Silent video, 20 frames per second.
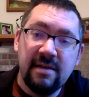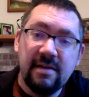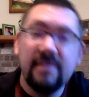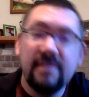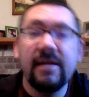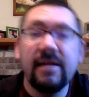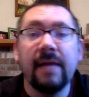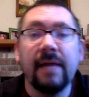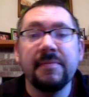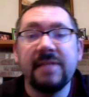
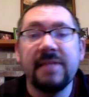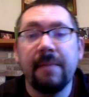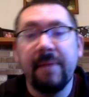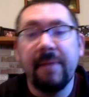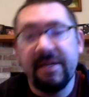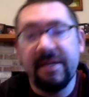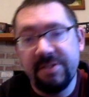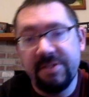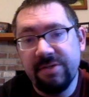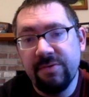times that by
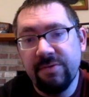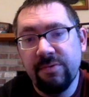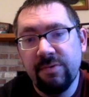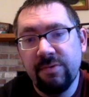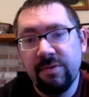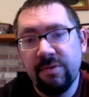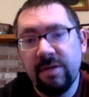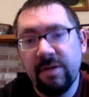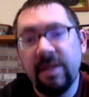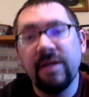2,
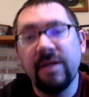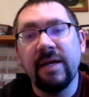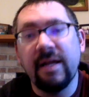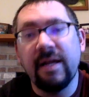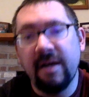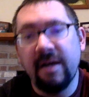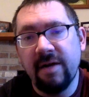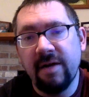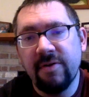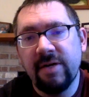and you get
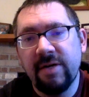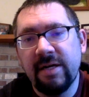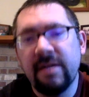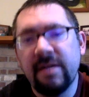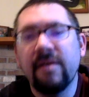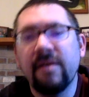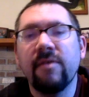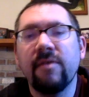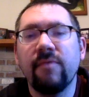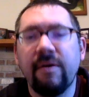100.
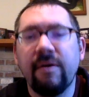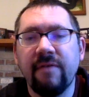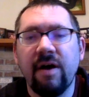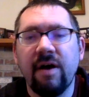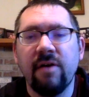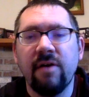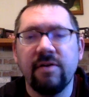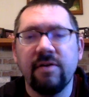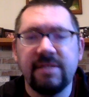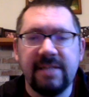We have
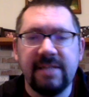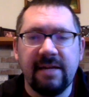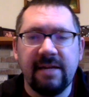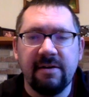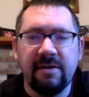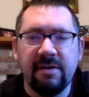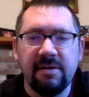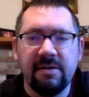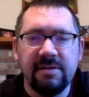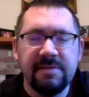100
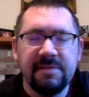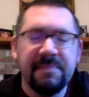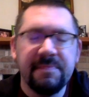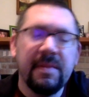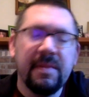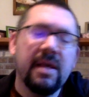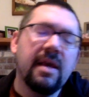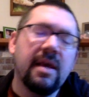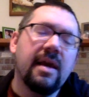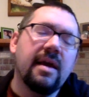senators.
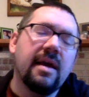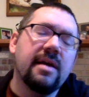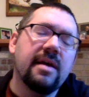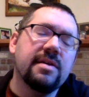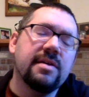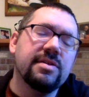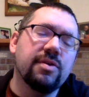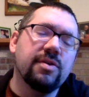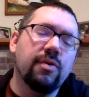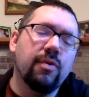
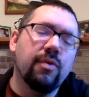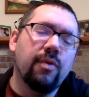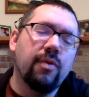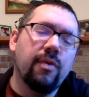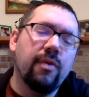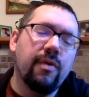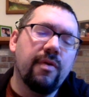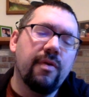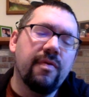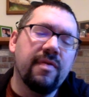So
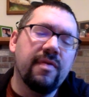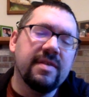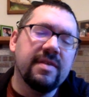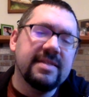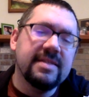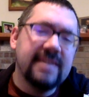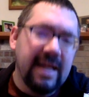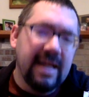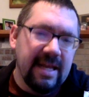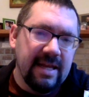the
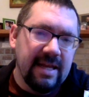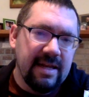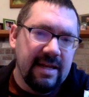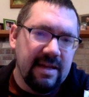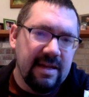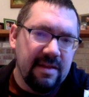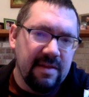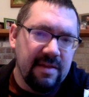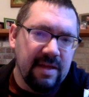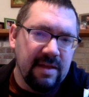Senate,
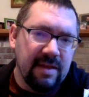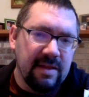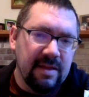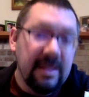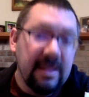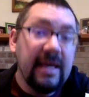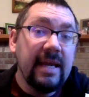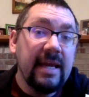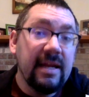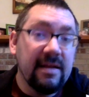the
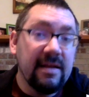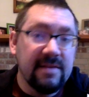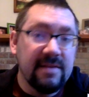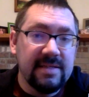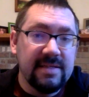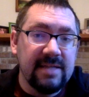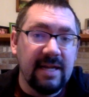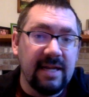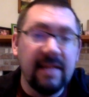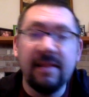lead of the
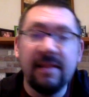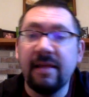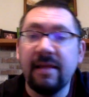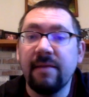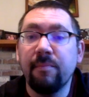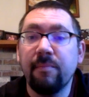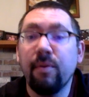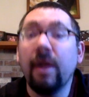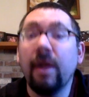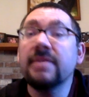Senate, the
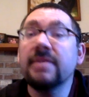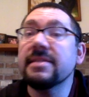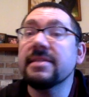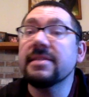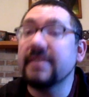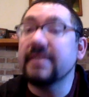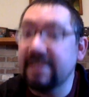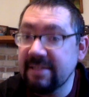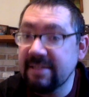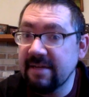
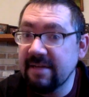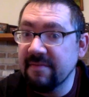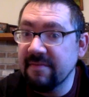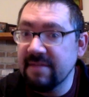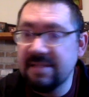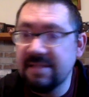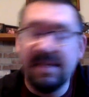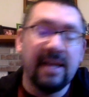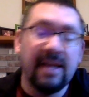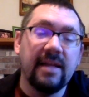president of the
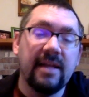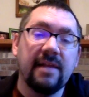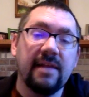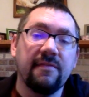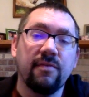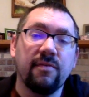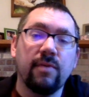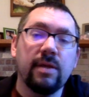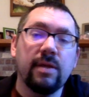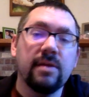Senate, if you
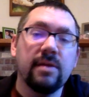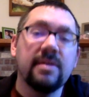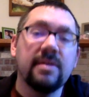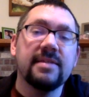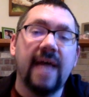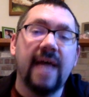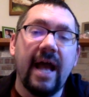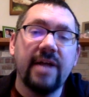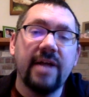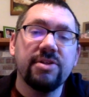will, is
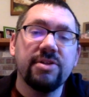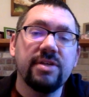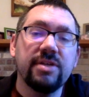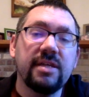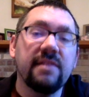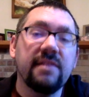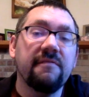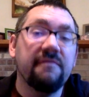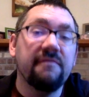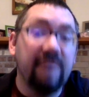actually
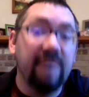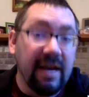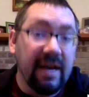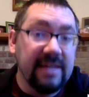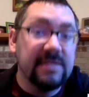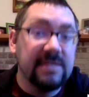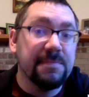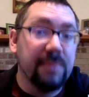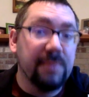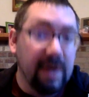the vice
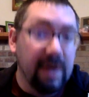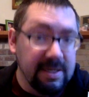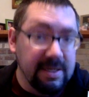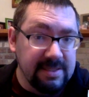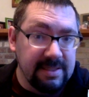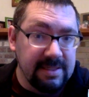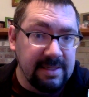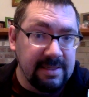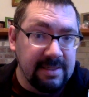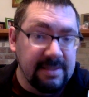
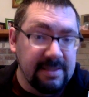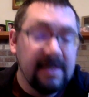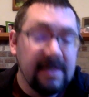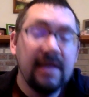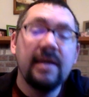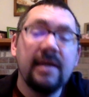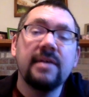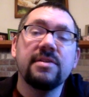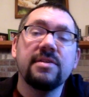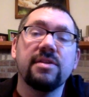president.
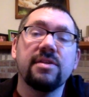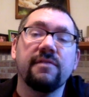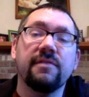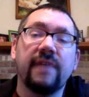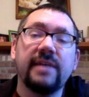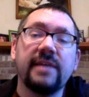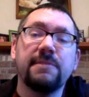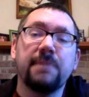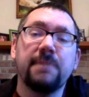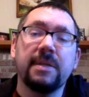So the
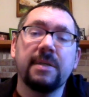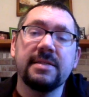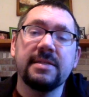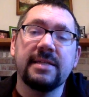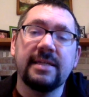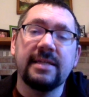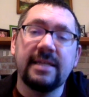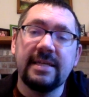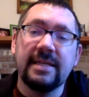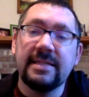vice
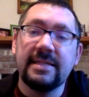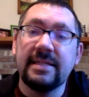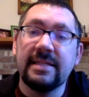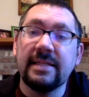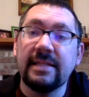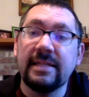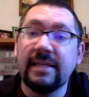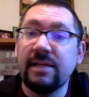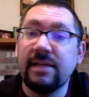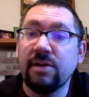president is the
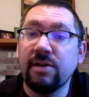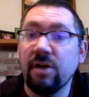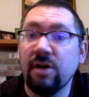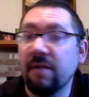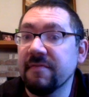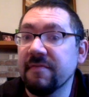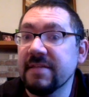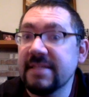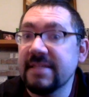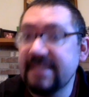leader of
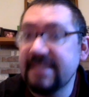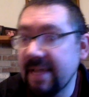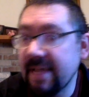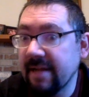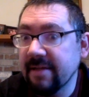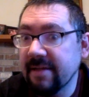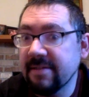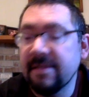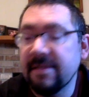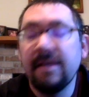the
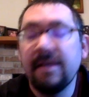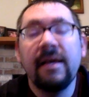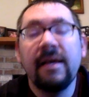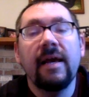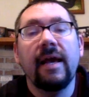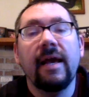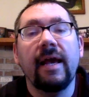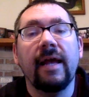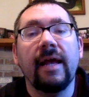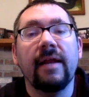Senate.
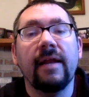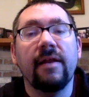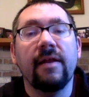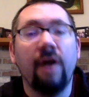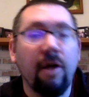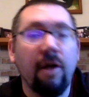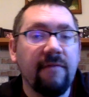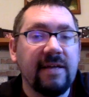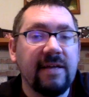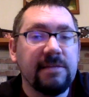And our
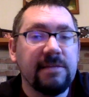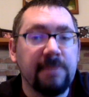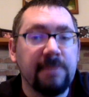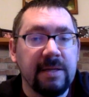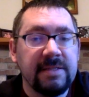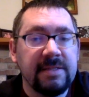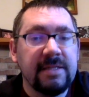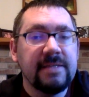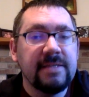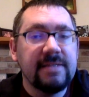vice
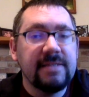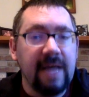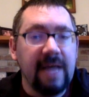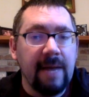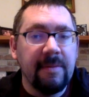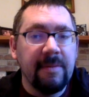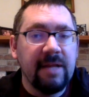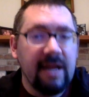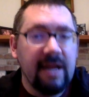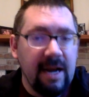president is
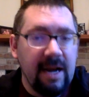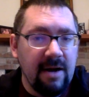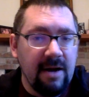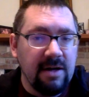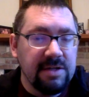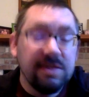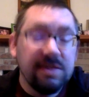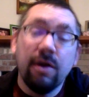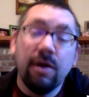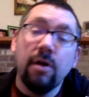Kamala
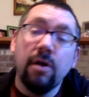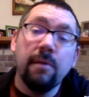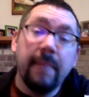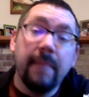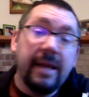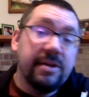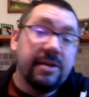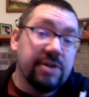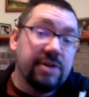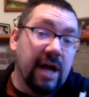Harris. Her
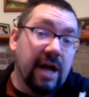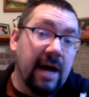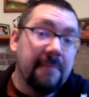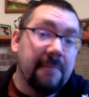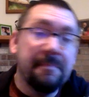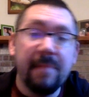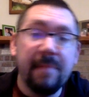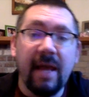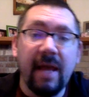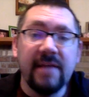main job
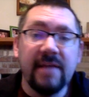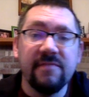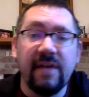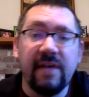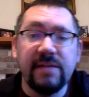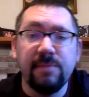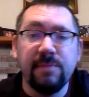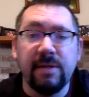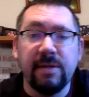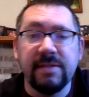as vice
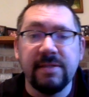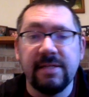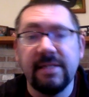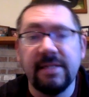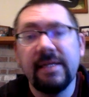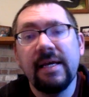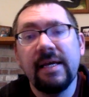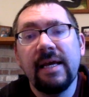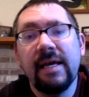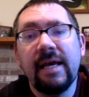president
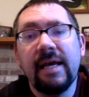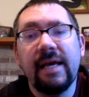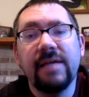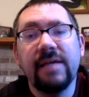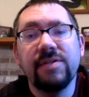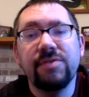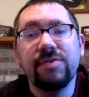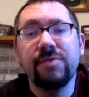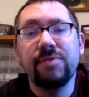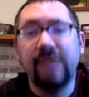is
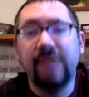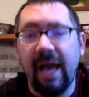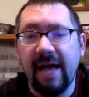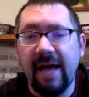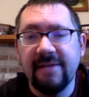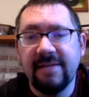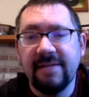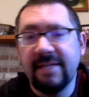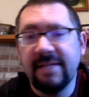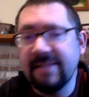to
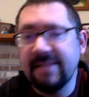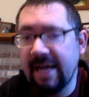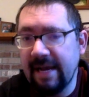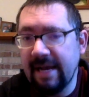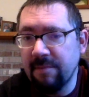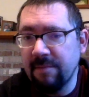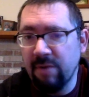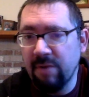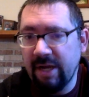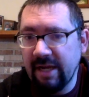cast a
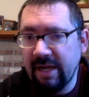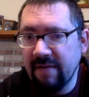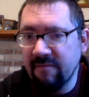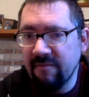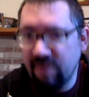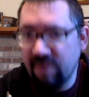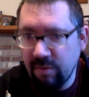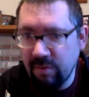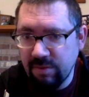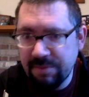tie-breaking
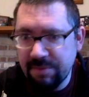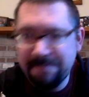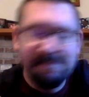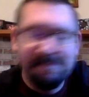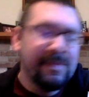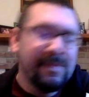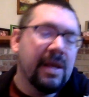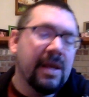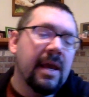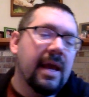vote.
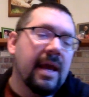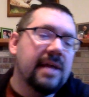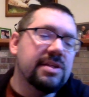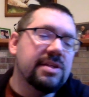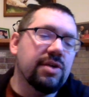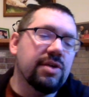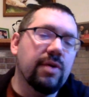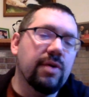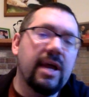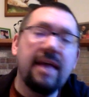
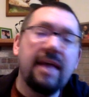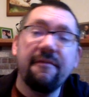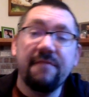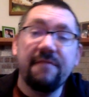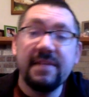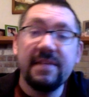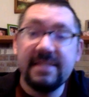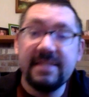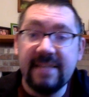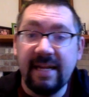So if the
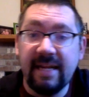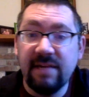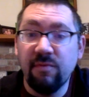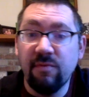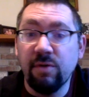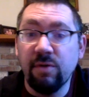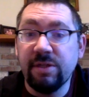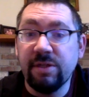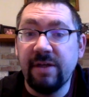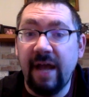Senate were
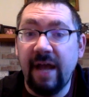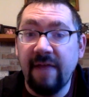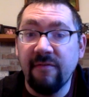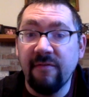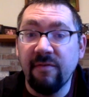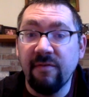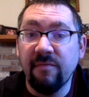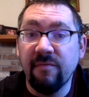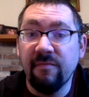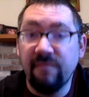to
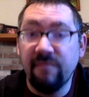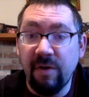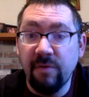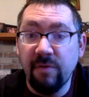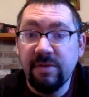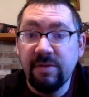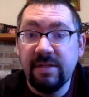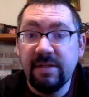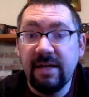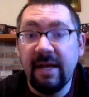ever
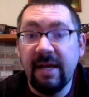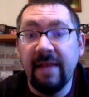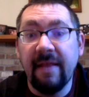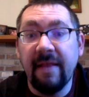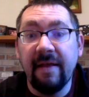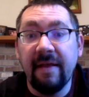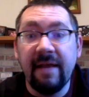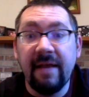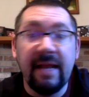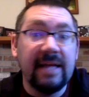vote and they
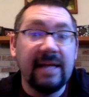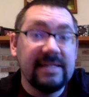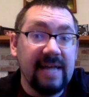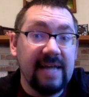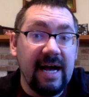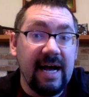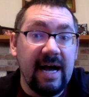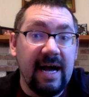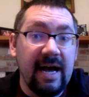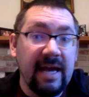get a
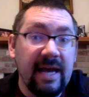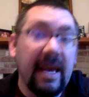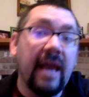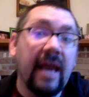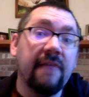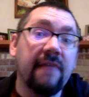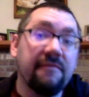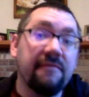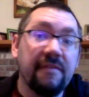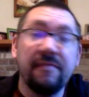tie, a
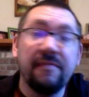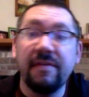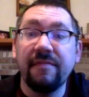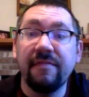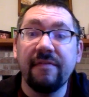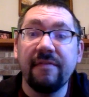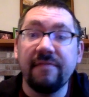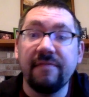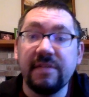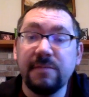
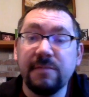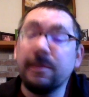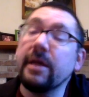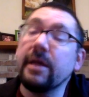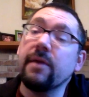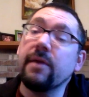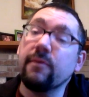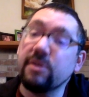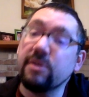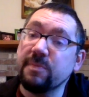50-50 split,
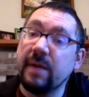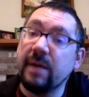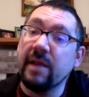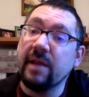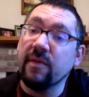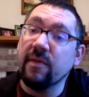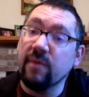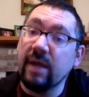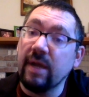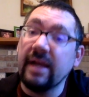which by the
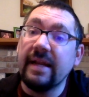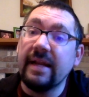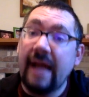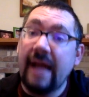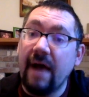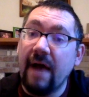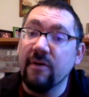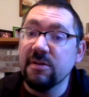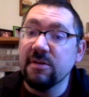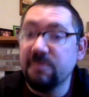way now
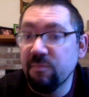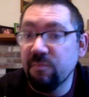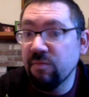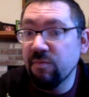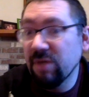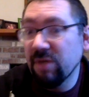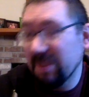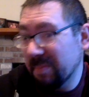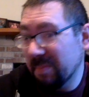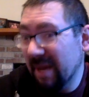is
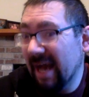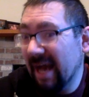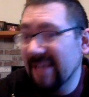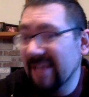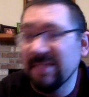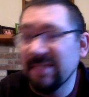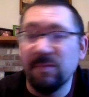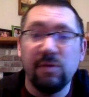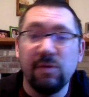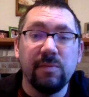really
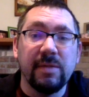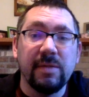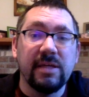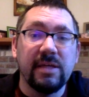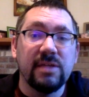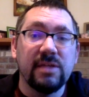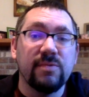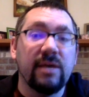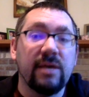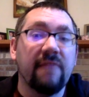possible
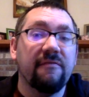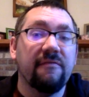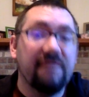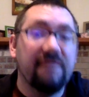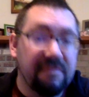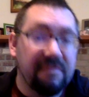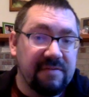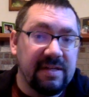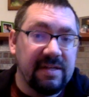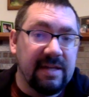because we have
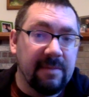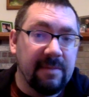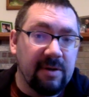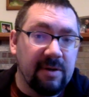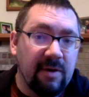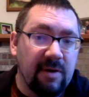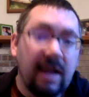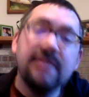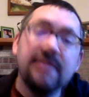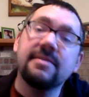50
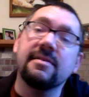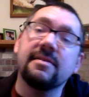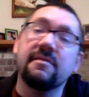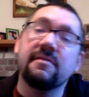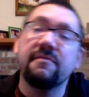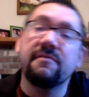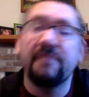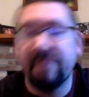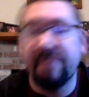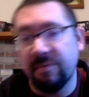Democrats and
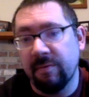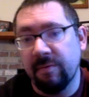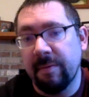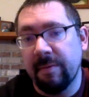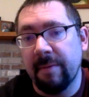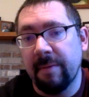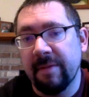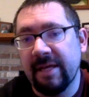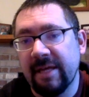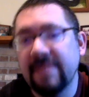50
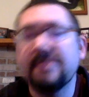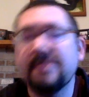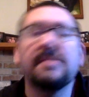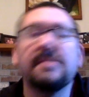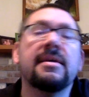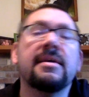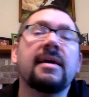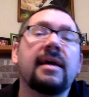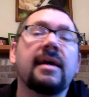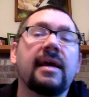Republicans
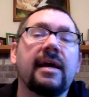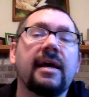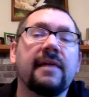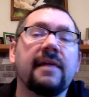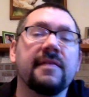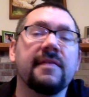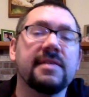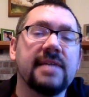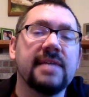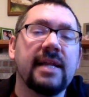in the
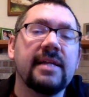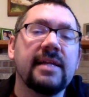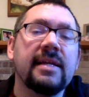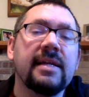Senate,